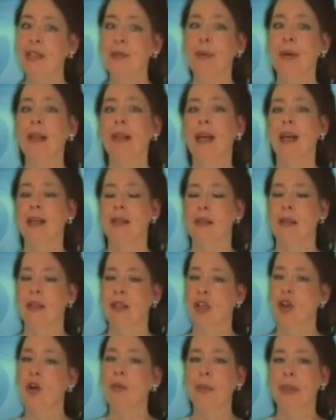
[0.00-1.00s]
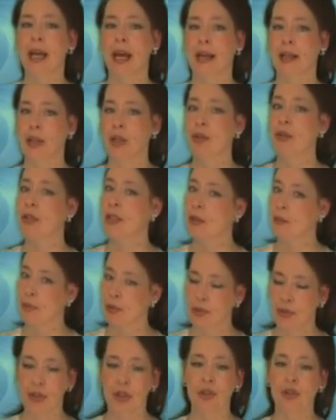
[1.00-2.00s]
as well as the top
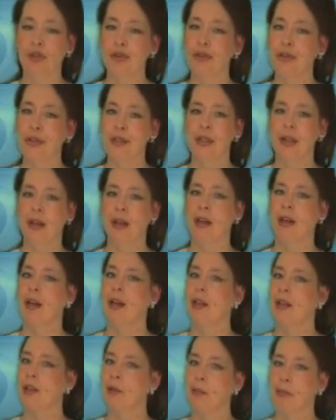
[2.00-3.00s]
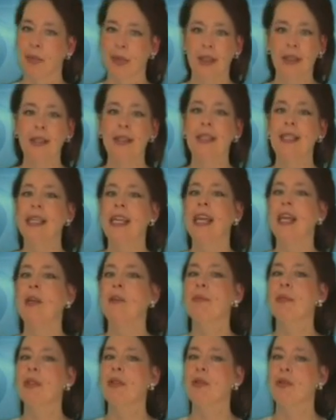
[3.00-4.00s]
diagnostic procedures, the biggest
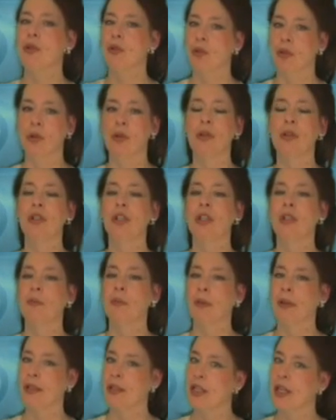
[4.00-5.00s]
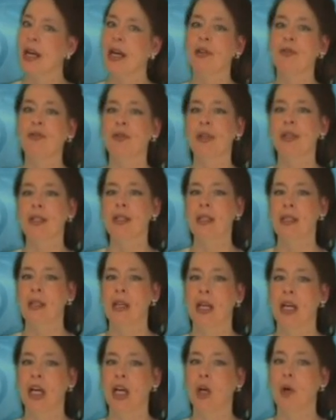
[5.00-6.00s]
names in neurology and
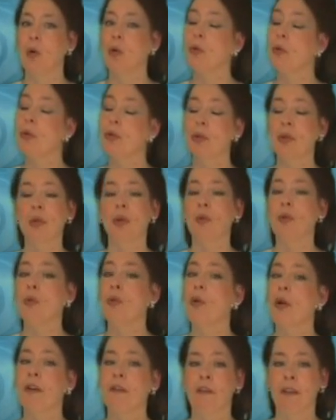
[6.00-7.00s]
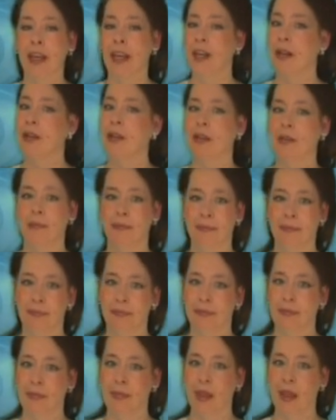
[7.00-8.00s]
pediatrics, all to no avail.
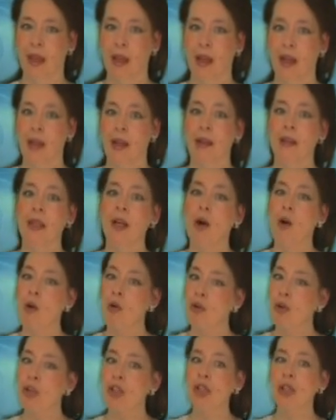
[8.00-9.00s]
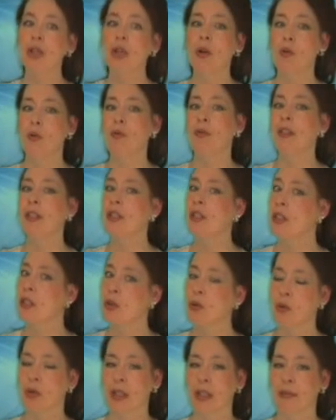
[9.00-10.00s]
The origin of the
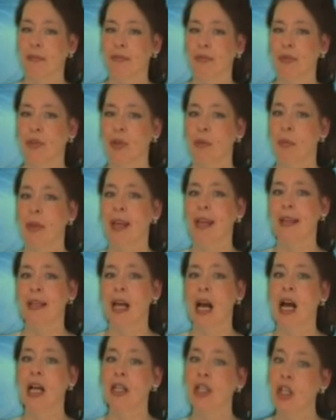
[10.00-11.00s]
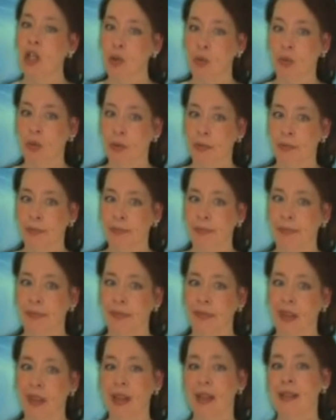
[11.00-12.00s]
disorder remained unknown,
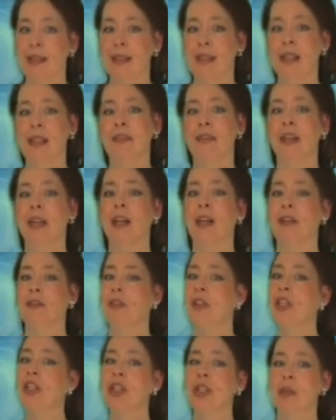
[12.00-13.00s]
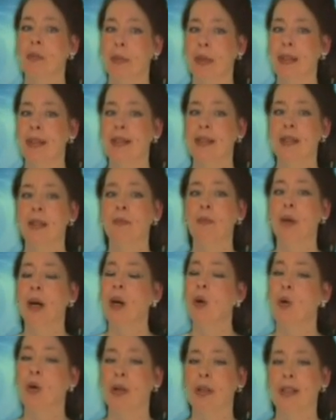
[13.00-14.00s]
thus leaving conventional medicine
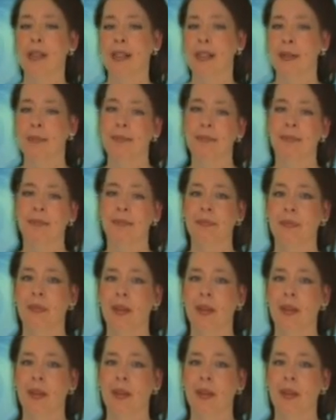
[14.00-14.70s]
powerless.